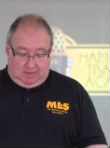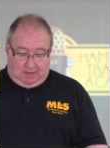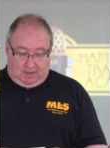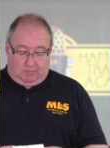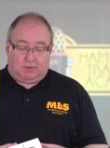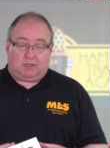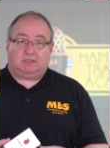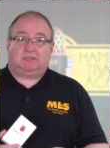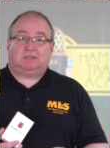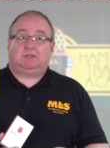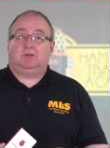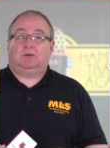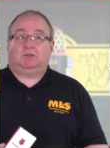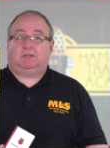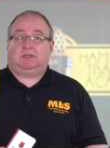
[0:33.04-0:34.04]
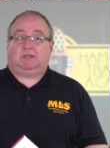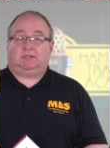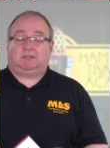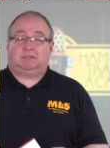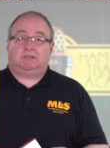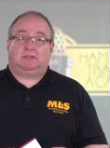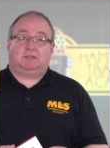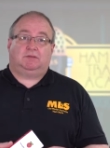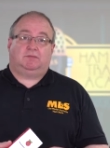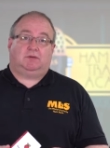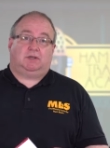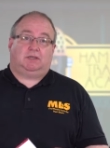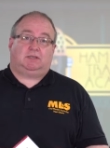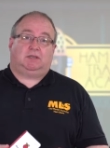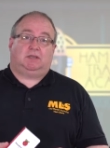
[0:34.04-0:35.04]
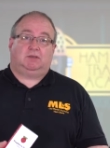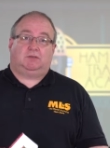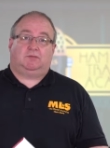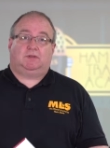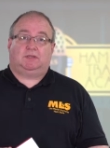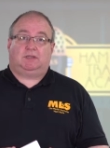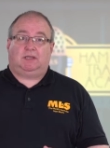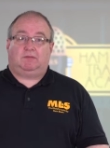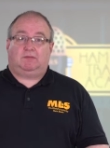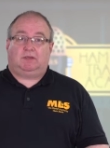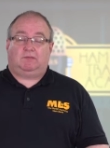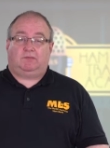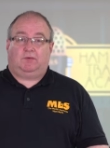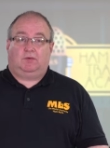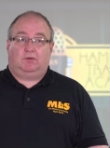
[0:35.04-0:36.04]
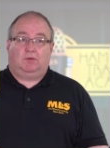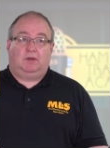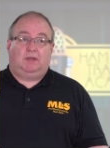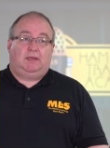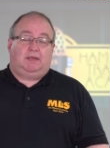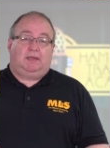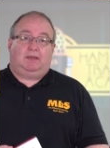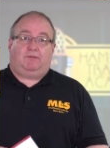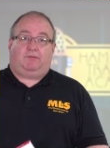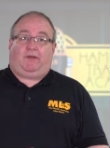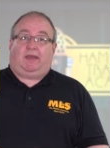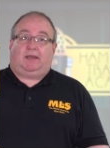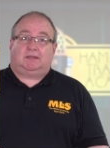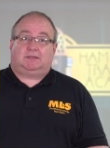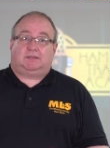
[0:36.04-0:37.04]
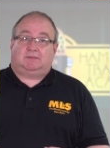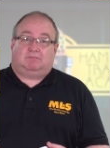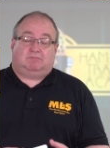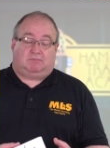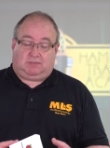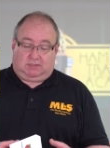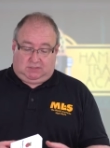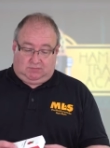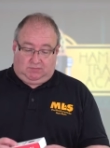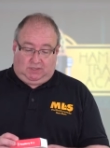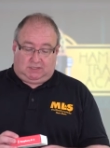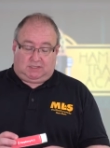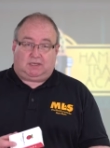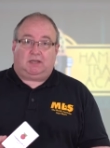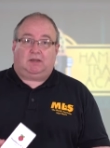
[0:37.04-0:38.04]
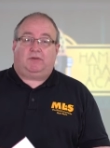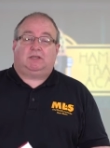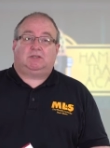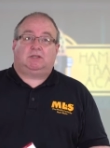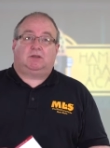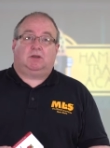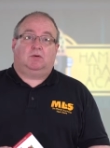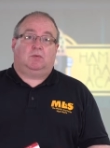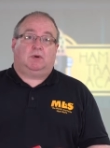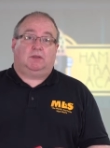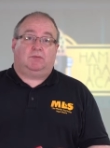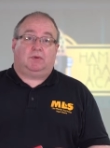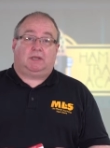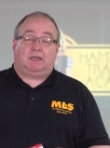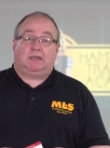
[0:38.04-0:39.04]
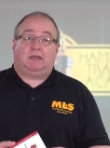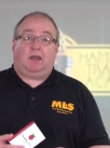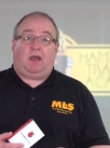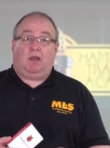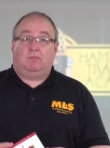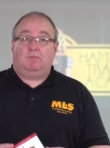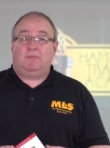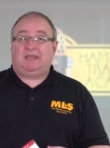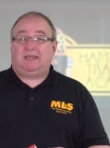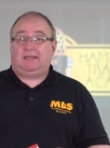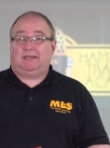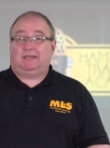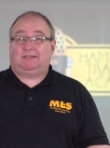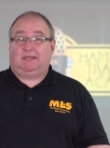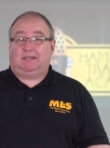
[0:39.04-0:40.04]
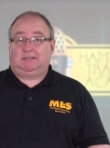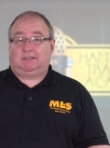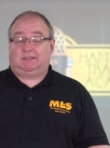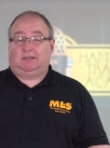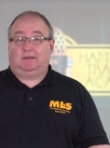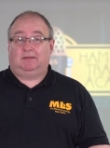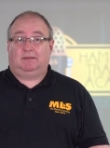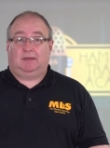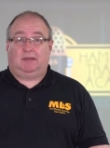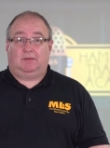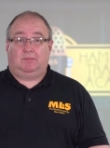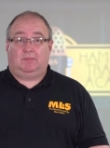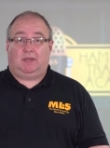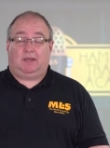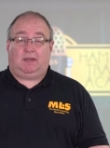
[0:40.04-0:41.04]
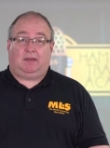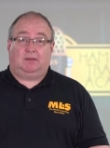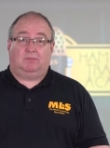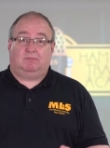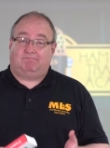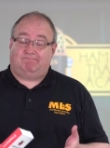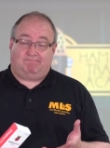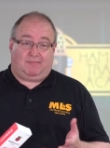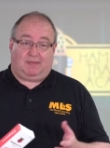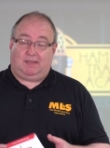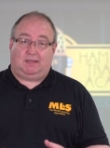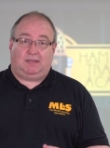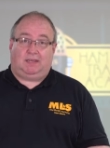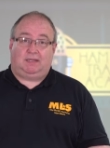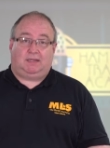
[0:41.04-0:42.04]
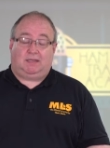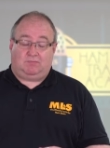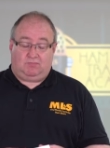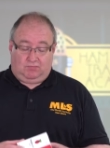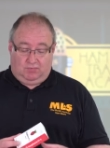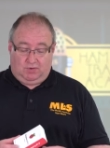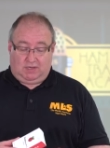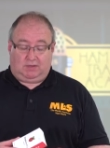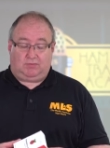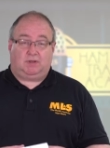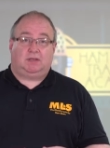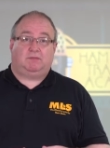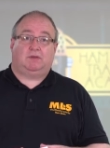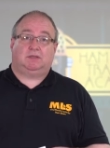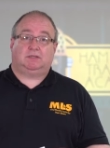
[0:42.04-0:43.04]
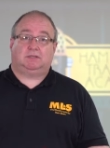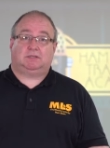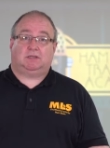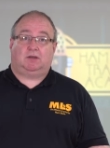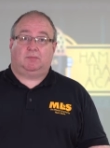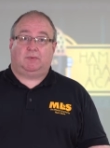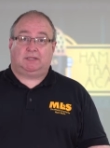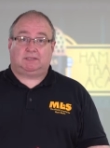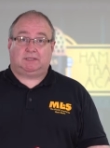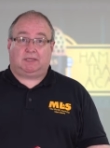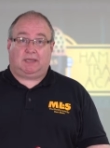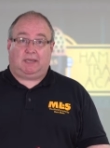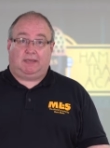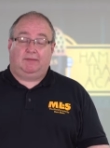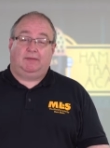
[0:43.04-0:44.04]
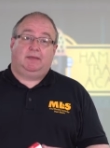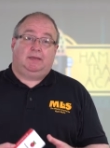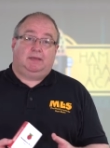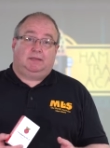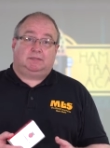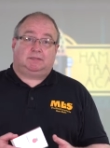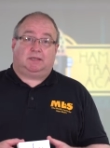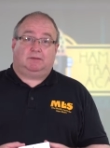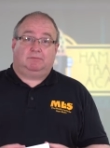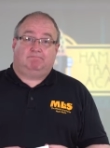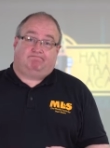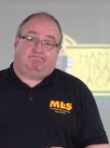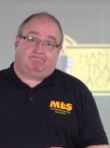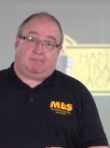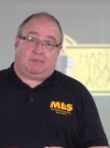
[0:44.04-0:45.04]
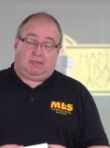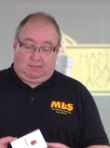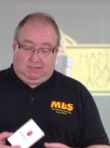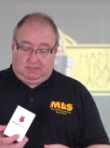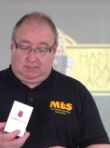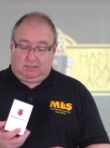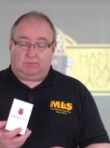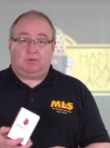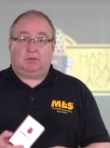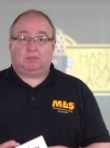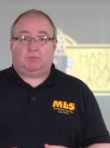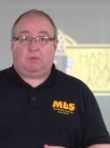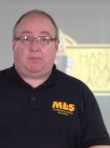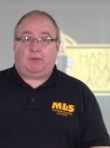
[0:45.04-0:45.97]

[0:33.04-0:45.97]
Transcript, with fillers: um, because it's not just a device used for the DV4. In fact, just recently I've actually got one running a home media center um, at home. Uh, it, they're really, really versatile bits of kit. So this is the Raspberry